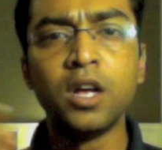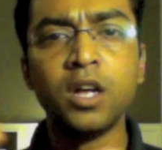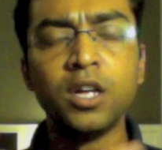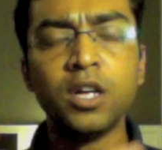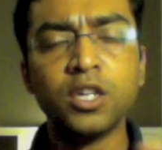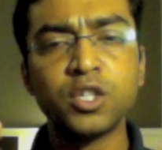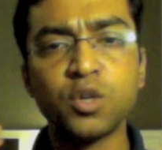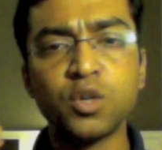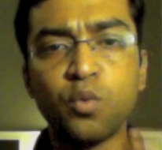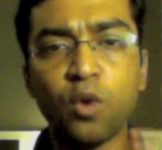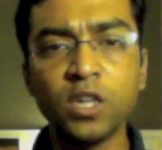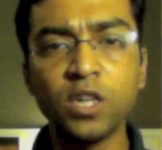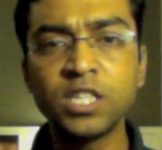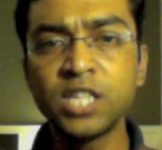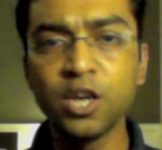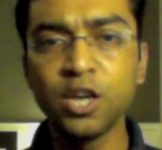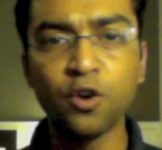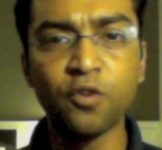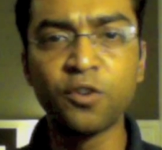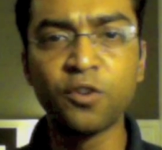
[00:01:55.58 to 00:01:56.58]
So what's
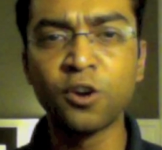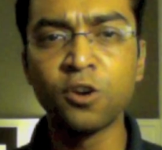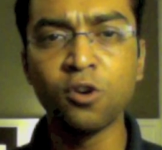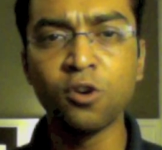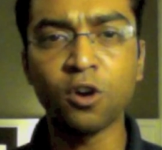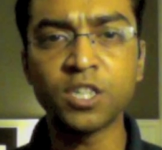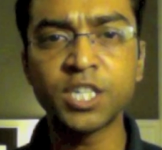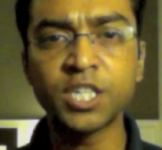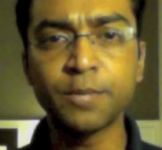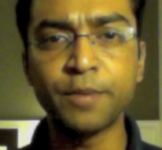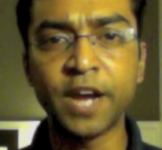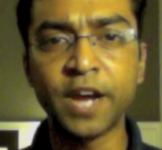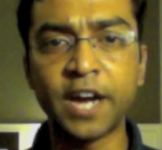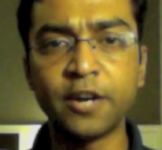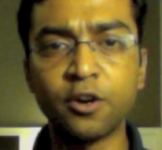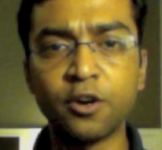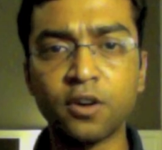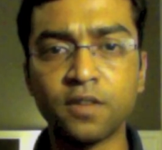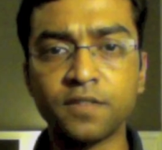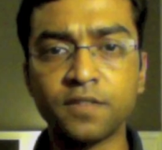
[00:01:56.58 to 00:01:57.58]
the overall logic behind
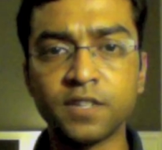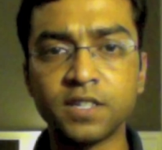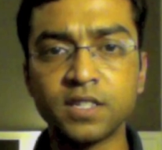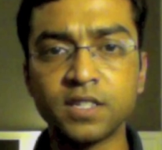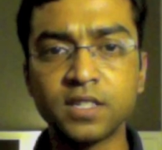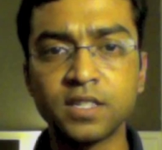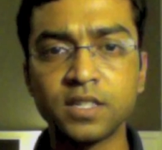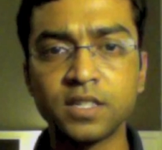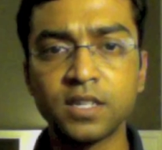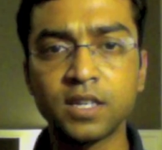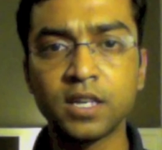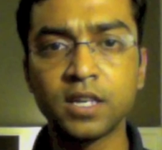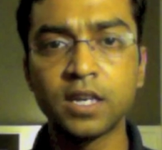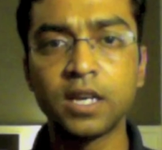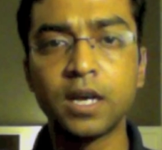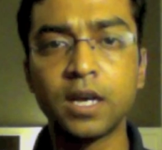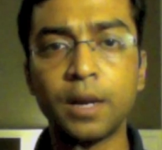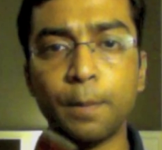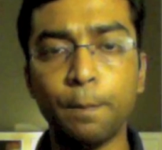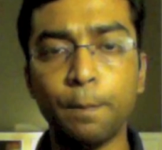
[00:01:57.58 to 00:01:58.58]
all of this?
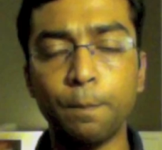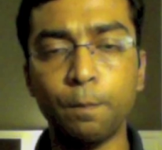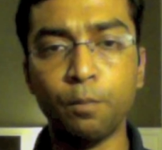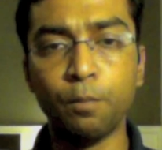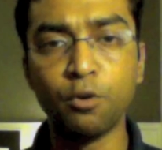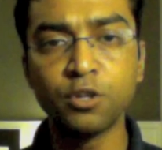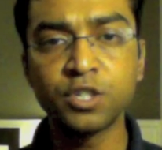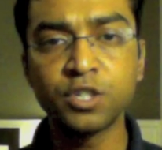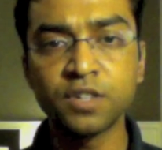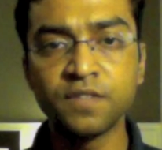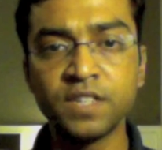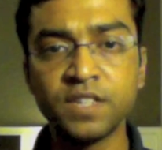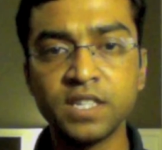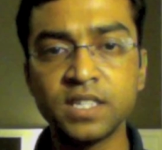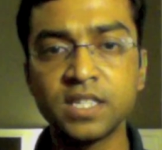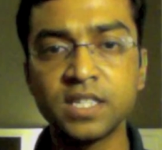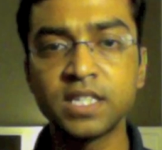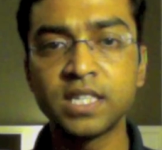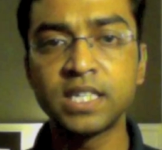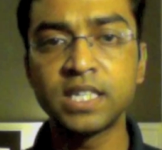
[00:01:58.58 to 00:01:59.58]
Most of this
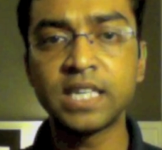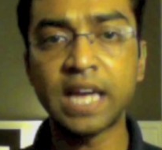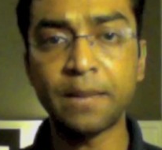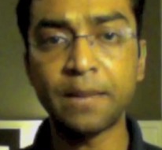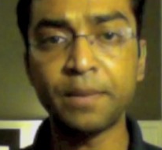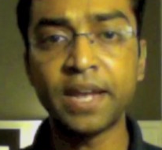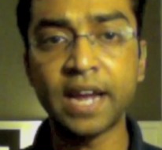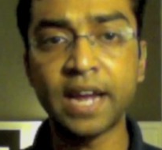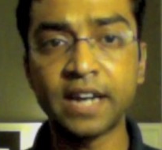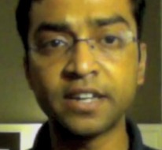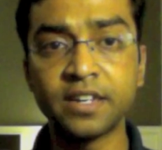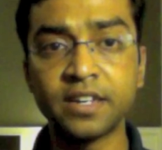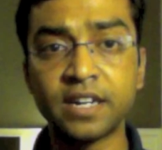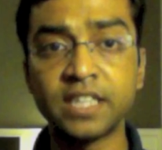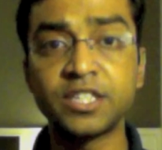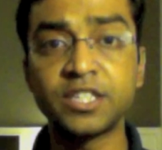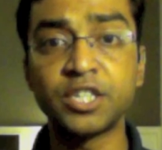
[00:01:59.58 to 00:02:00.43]
can be categorized